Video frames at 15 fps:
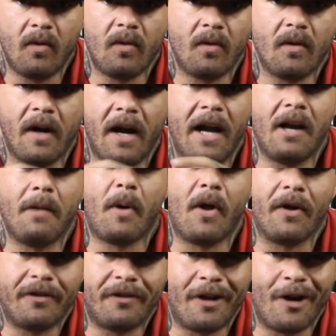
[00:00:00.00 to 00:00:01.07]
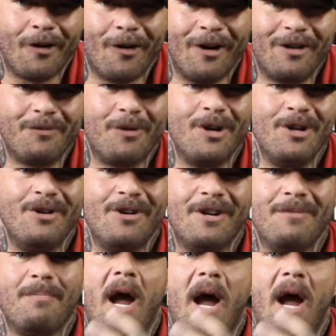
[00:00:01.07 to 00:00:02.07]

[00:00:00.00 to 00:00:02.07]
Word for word: or anabolic steroids where you can